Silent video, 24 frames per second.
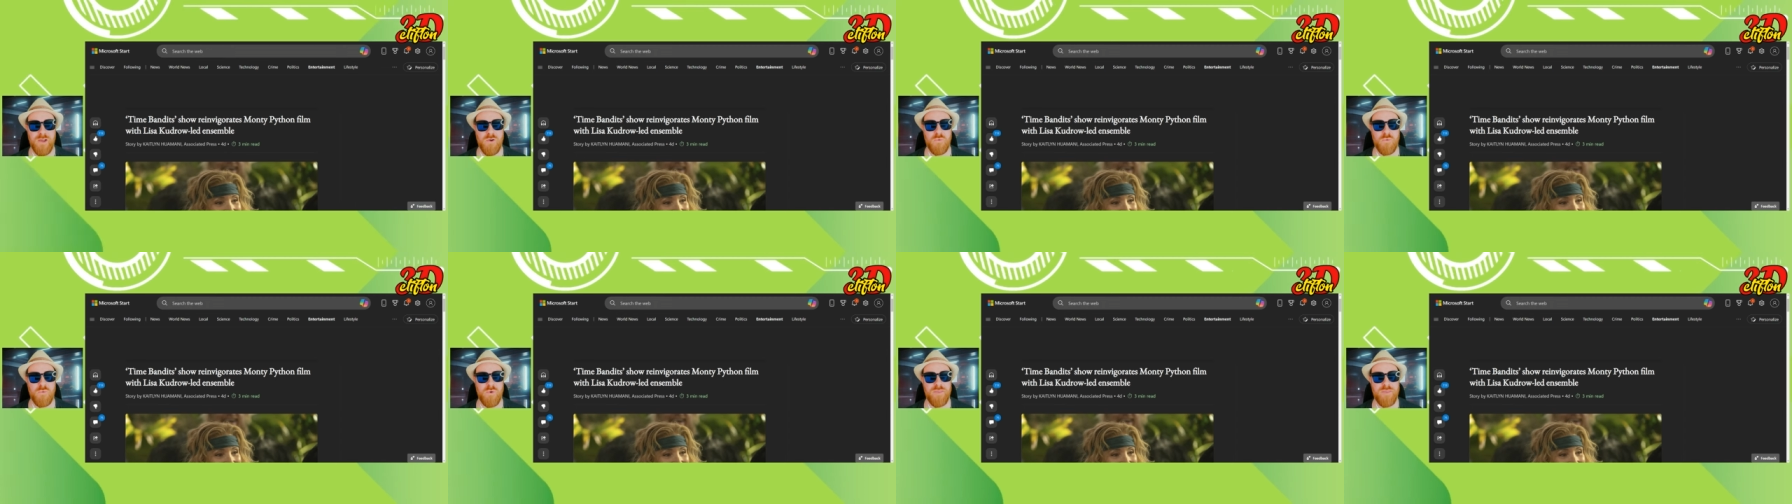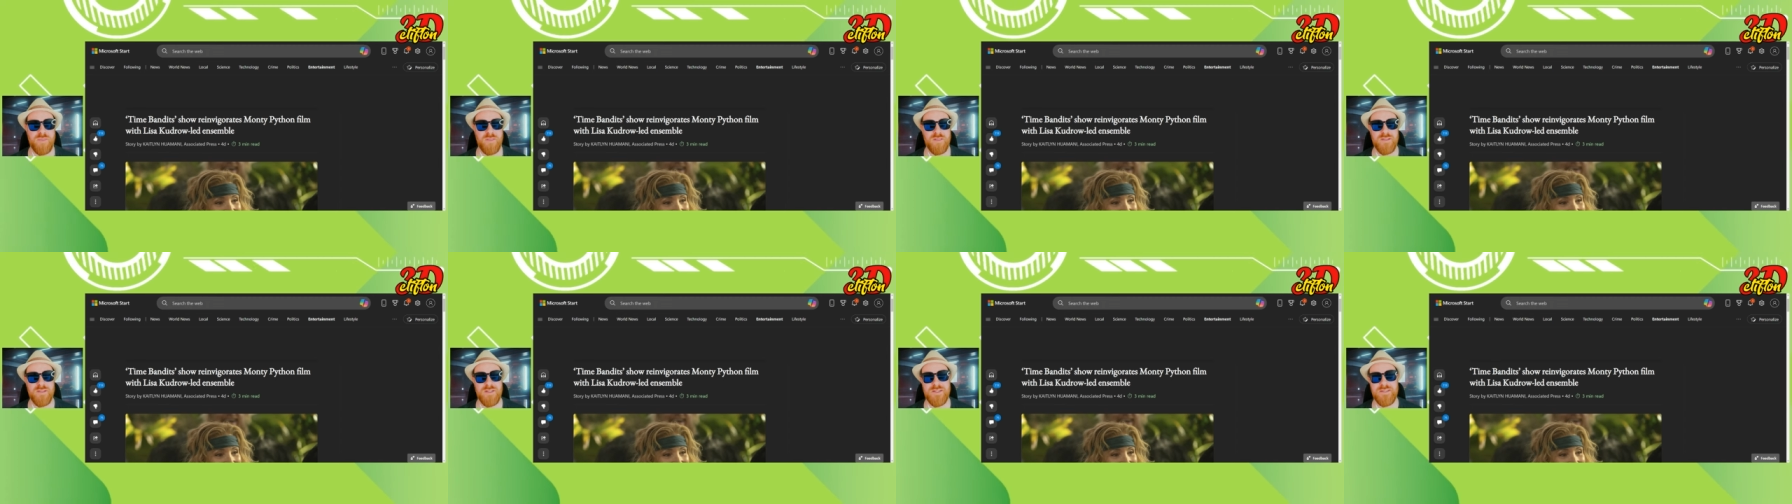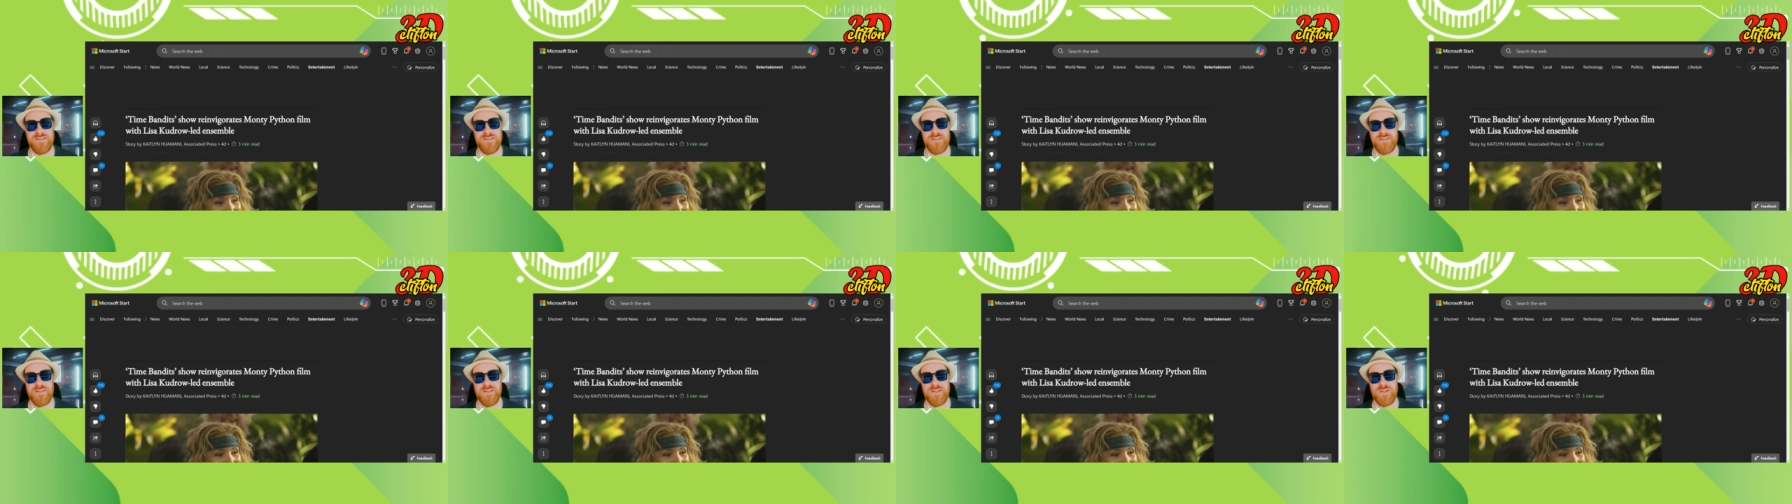with
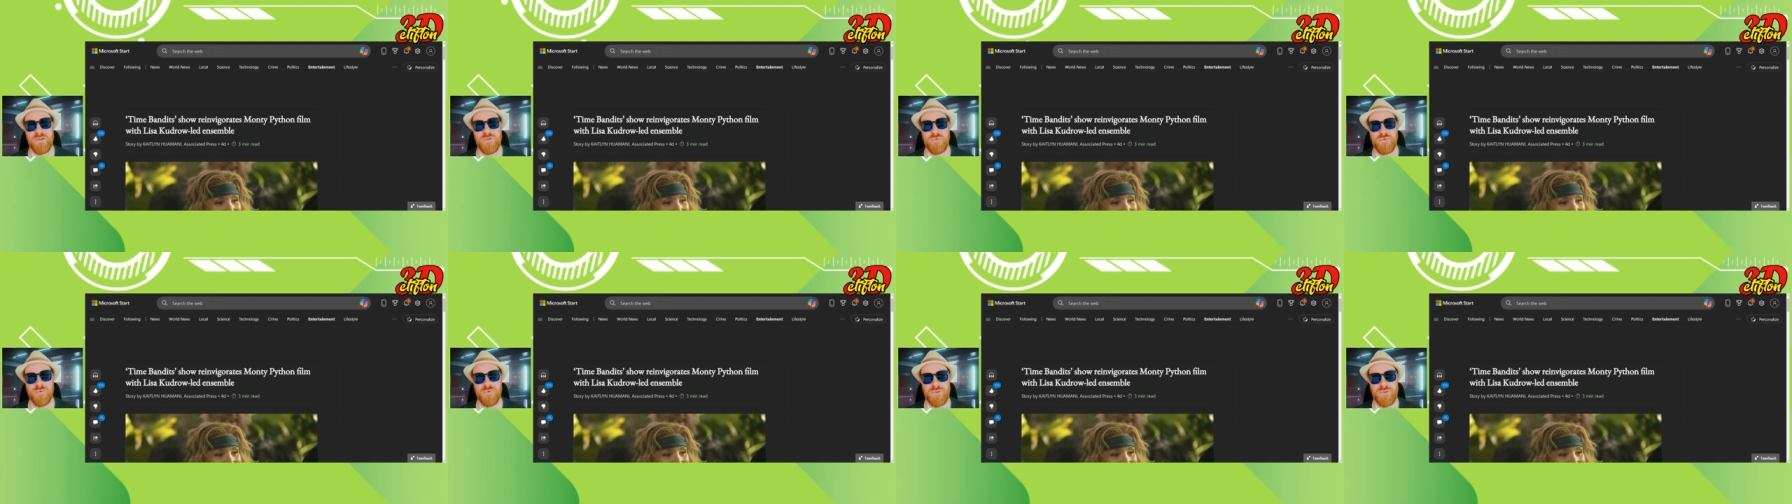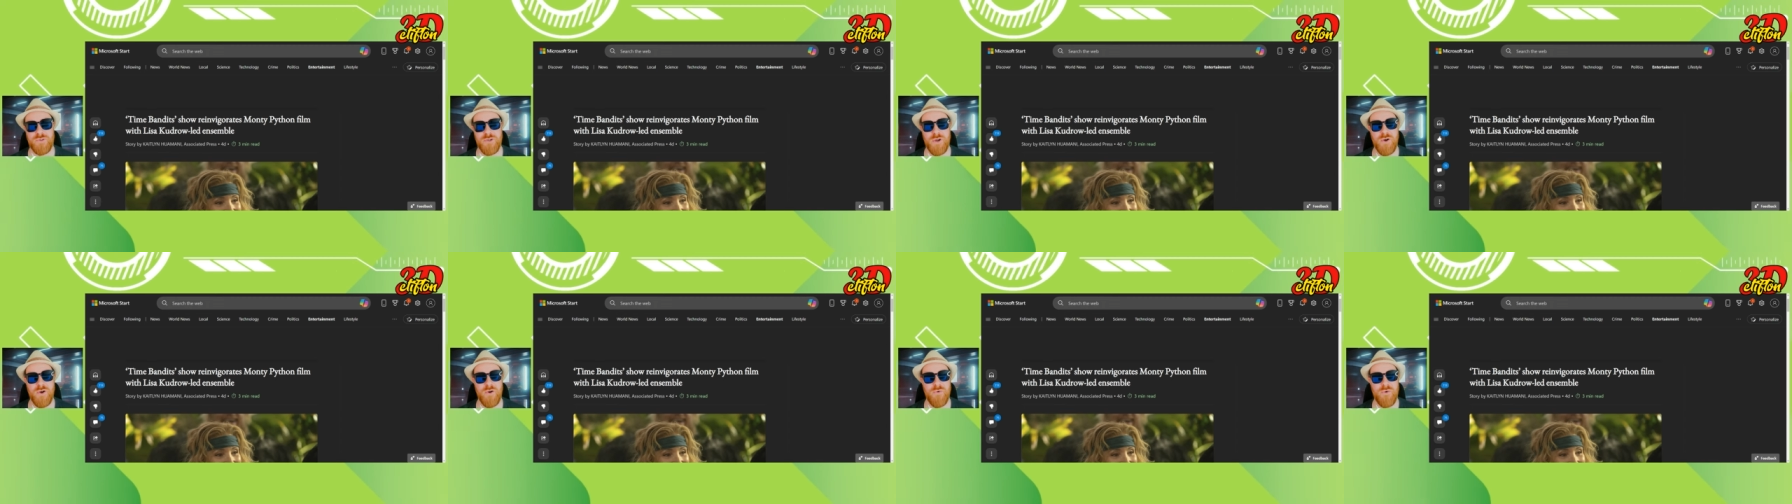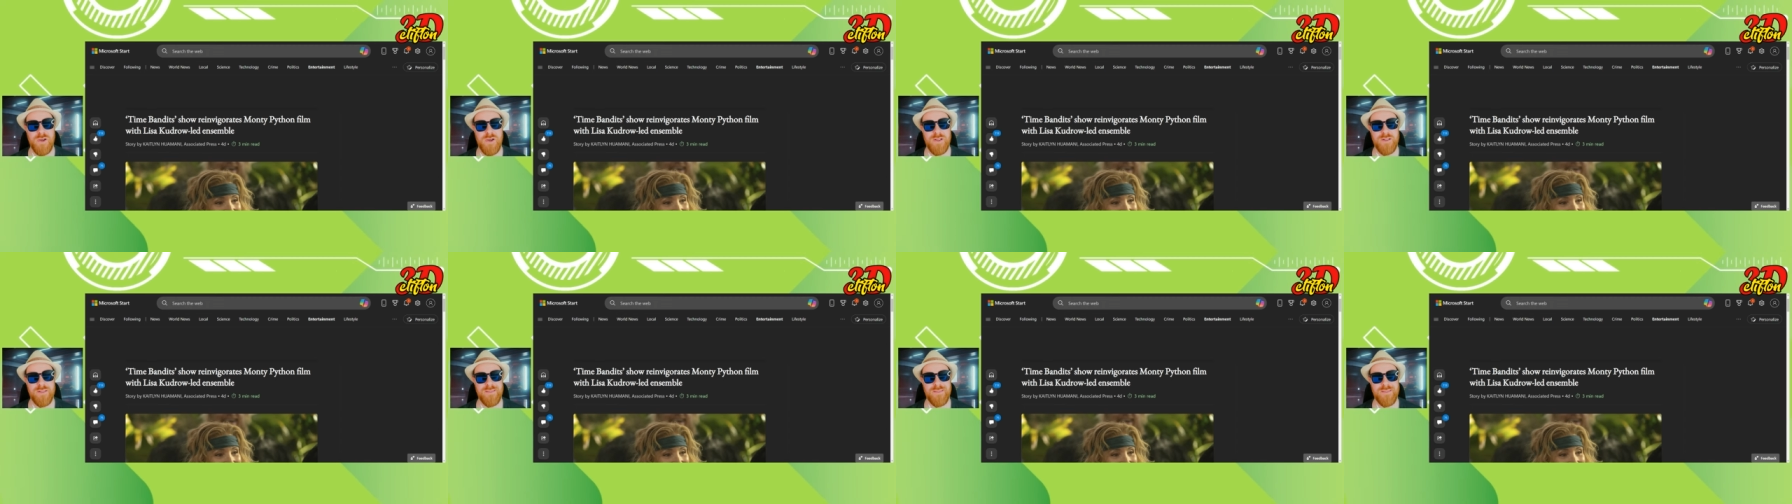Lisa Kudrow